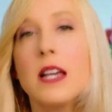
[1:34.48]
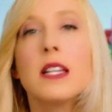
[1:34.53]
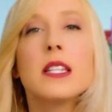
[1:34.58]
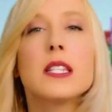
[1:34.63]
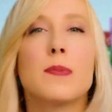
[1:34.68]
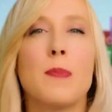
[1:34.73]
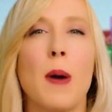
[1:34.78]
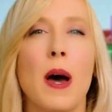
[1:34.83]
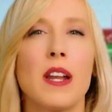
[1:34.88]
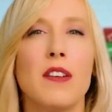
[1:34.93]

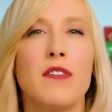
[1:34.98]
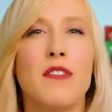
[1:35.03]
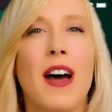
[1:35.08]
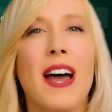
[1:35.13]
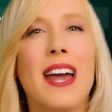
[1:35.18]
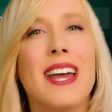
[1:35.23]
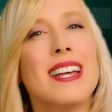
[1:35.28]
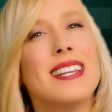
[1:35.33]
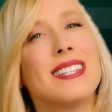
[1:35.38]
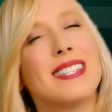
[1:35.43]

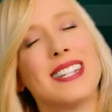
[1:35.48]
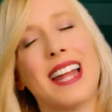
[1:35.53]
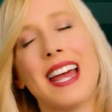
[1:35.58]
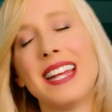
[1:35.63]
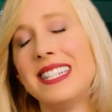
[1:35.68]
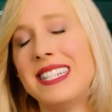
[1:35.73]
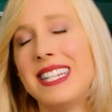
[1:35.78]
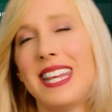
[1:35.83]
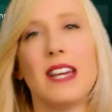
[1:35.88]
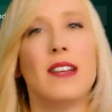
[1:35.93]
Spotify is an
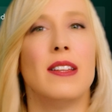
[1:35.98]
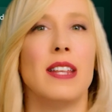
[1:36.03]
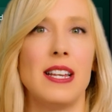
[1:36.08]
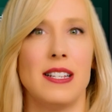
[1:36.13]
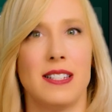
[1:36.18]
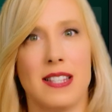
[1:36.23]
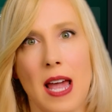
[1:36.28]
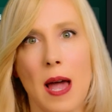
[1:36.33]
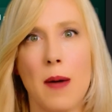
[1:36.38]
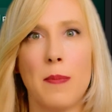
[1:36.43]
ideal
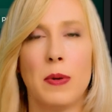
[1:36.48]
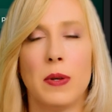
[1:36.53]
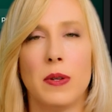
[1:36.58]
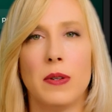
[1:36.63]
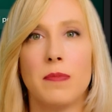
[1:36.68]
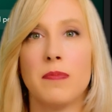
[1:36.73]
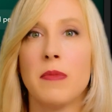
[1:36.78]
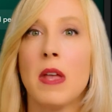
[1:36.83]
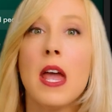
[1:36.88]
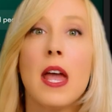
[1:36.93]
example.